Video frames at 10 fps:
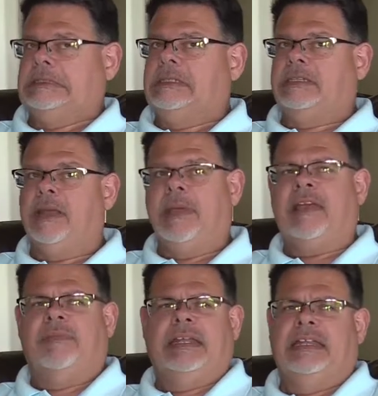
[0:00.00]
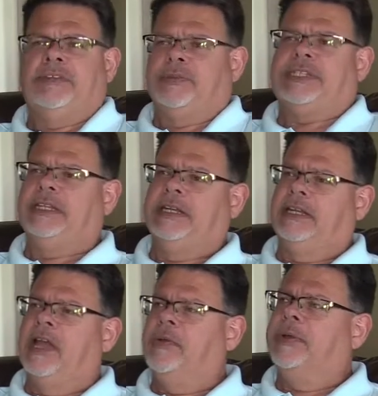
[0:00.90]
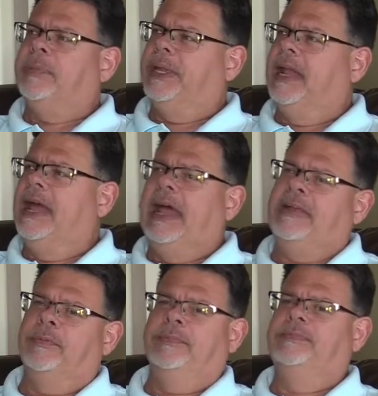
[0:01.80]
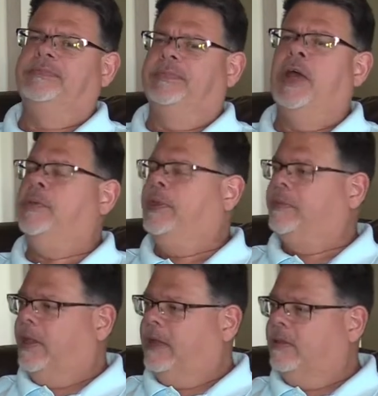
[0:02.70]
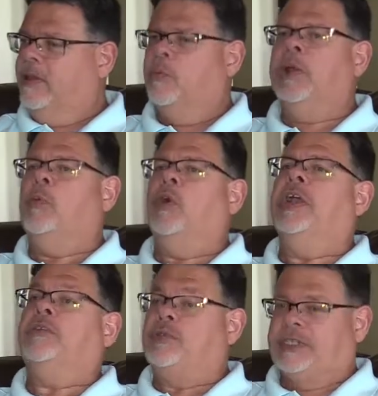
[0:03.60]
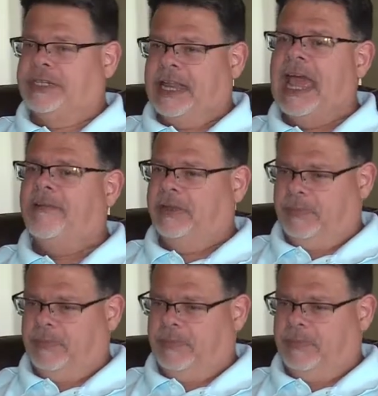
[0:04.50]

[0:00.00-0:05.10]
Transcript: They may have been interested in going, but I don't know that that we were interested in having them